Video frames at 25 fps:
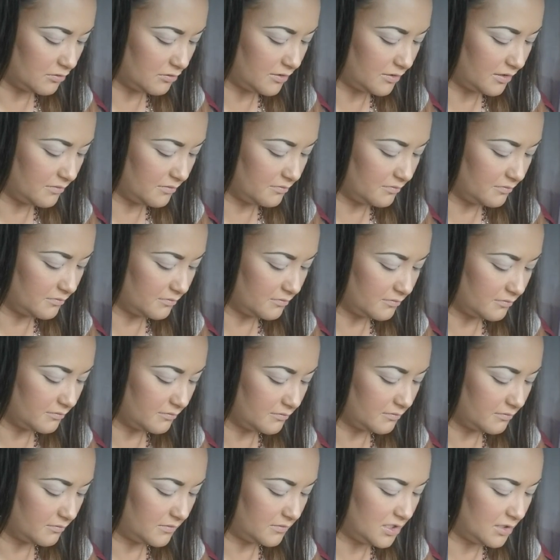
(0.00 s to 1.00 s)
Okay.
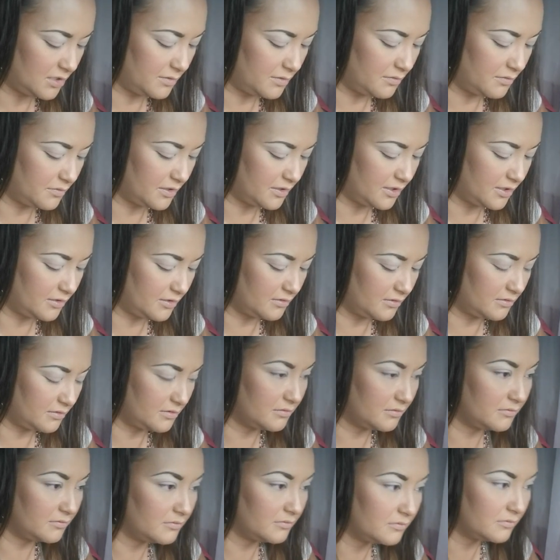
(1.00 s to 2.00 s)
Tell me when
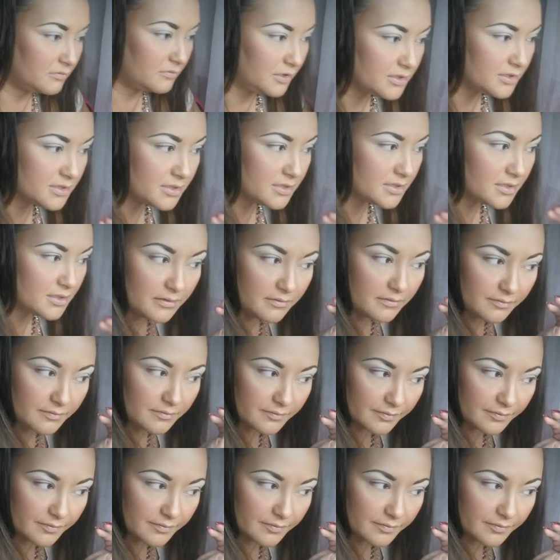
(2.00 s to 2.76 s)
it's done.